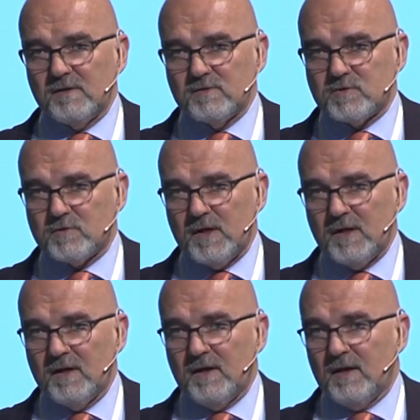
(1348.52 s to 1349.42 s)
industry,
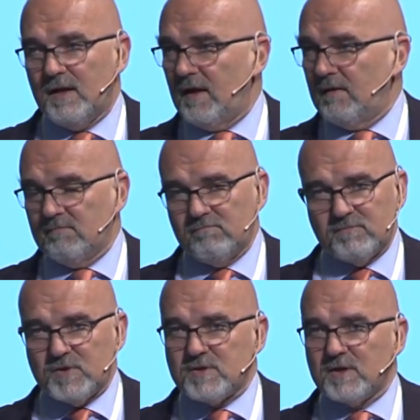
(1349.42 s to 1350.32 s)
and
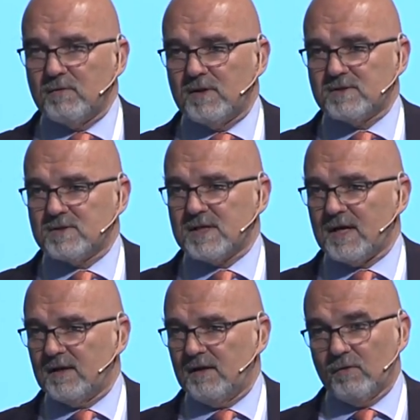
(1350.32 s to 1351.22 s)
to secure the
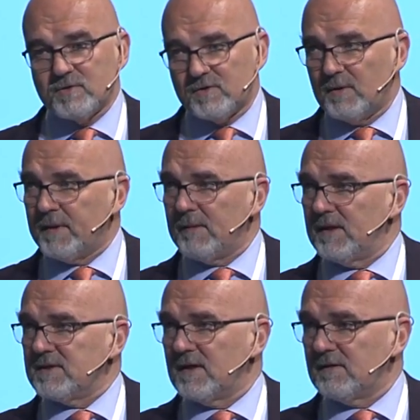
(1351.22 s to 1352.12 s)
society, also the
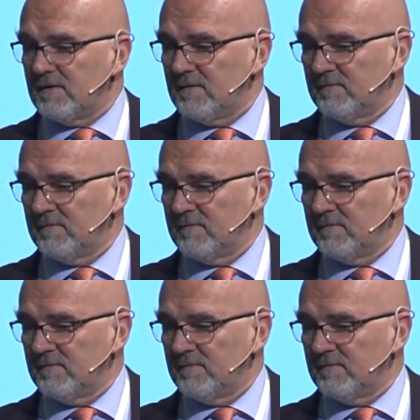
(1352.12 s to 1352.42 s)
public sector.